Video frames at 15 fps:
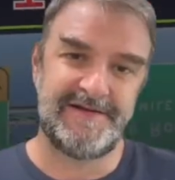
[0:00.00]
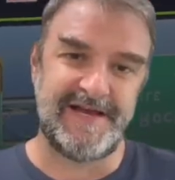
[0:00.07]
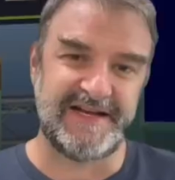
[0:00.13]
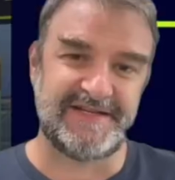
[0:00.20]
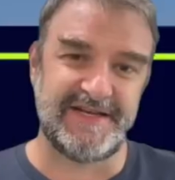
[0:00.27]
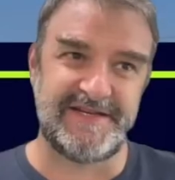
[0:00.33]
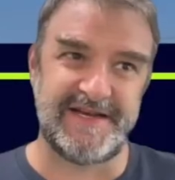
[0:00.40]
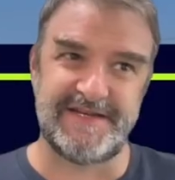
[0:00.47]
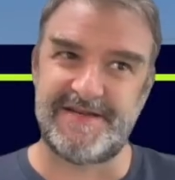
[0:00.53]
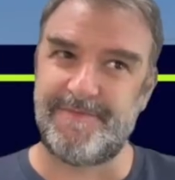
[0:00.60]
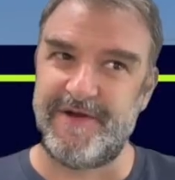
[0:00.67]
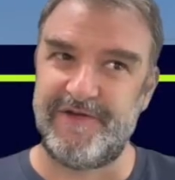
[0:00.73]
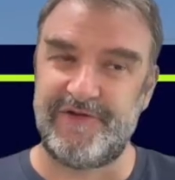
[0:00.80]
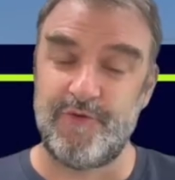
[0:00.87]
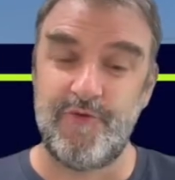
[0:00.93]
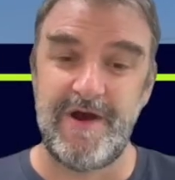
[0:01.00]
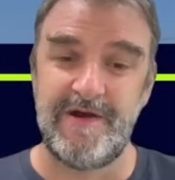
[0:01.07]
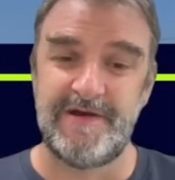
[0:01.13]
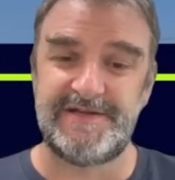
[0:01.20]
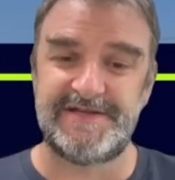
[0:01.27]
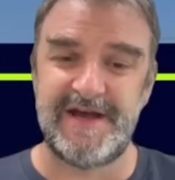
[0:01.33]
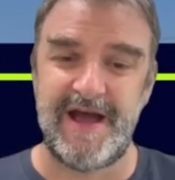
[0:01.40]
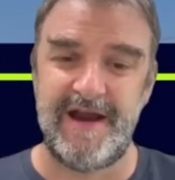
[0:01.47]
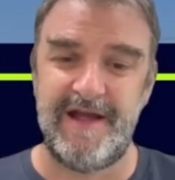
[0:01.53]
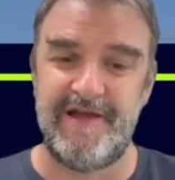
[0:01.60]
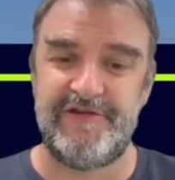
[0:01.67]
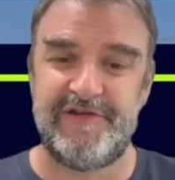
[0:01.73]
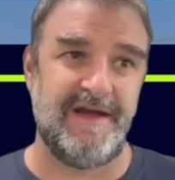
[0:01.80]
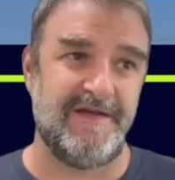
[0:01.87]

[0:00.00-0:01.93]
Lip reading: Texas has a bunch of weird signage.